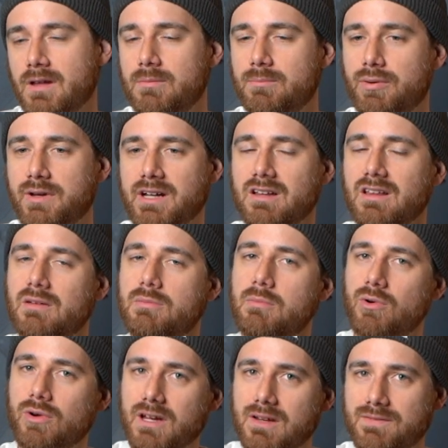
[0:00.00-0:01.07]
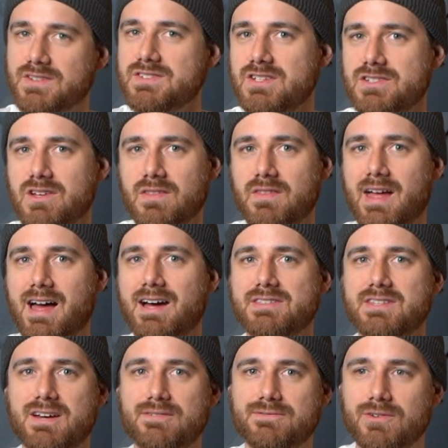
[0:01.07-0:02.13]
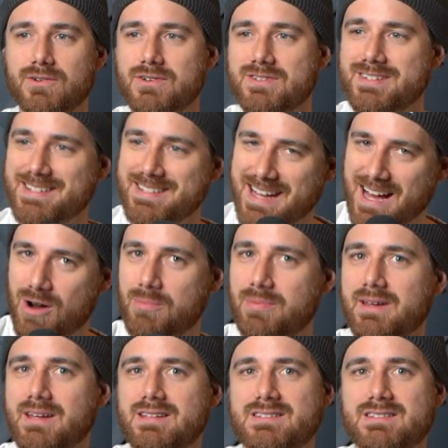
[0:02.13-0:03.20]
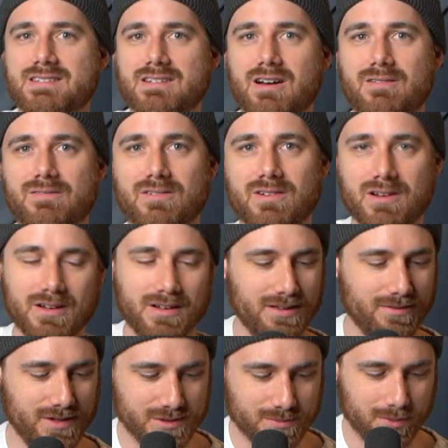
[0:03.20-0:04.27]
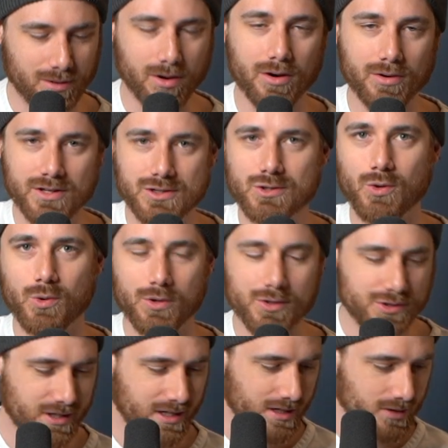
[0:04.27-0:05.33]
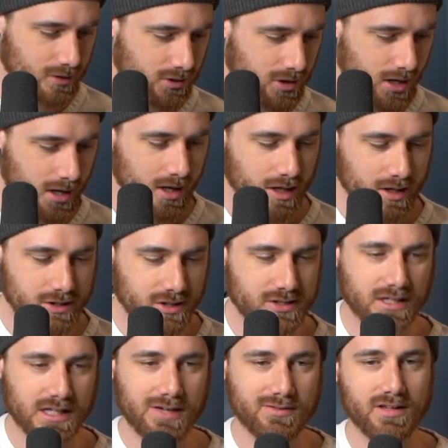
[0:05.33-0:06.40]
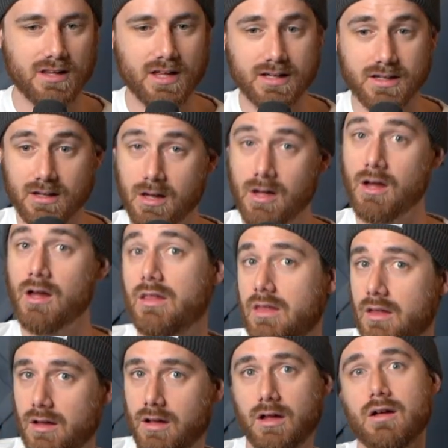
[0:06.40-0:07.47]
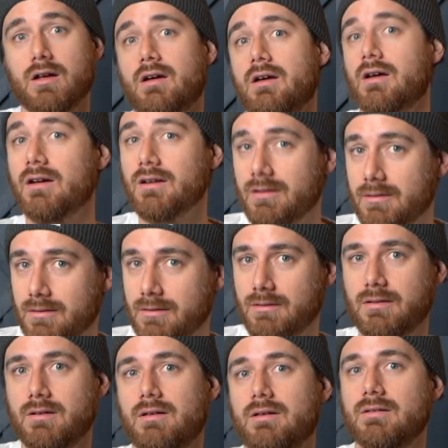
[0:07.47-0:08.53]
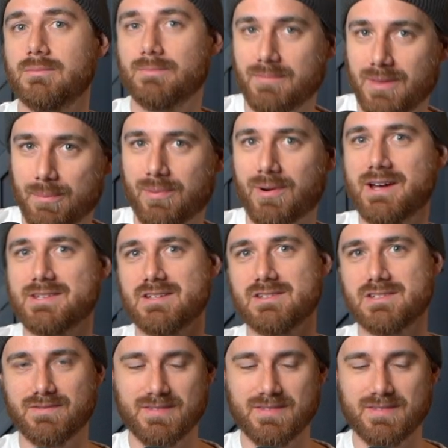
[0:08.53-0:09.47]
putting a little bit more emphasis on that first downbeat of each bar or each chord change, just to give it like the presence, if